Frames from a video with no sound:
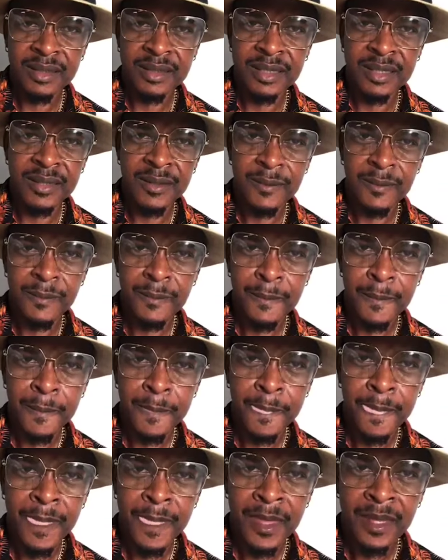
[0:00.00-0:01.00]
You see?
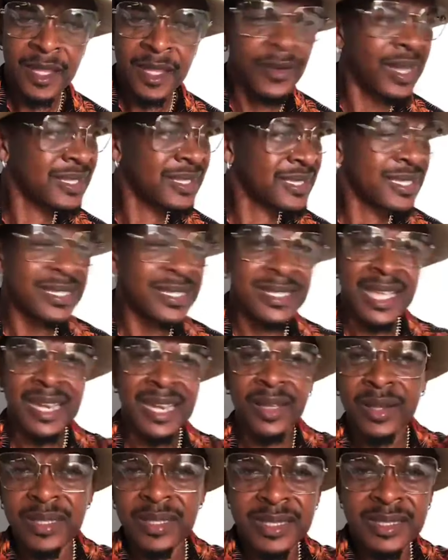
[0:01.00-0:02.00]
No, a
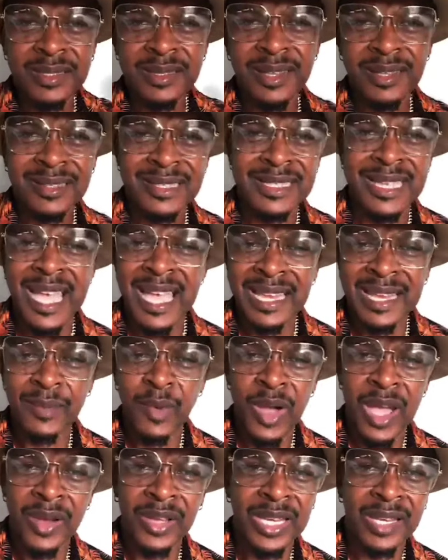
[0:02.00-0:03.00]
sister the
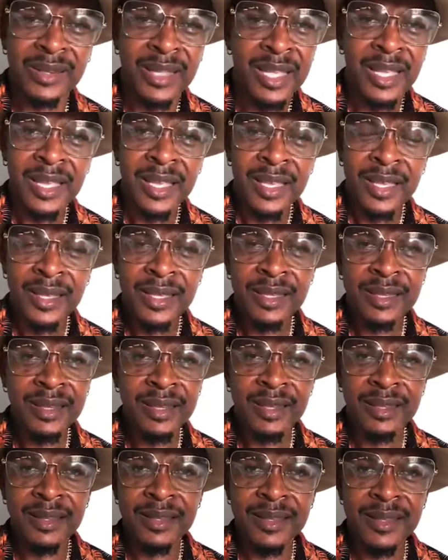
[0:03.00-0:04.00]
Chinese boy in.
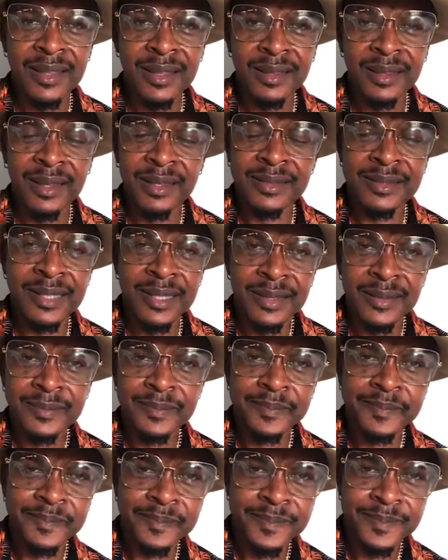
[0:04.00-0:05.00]
You see?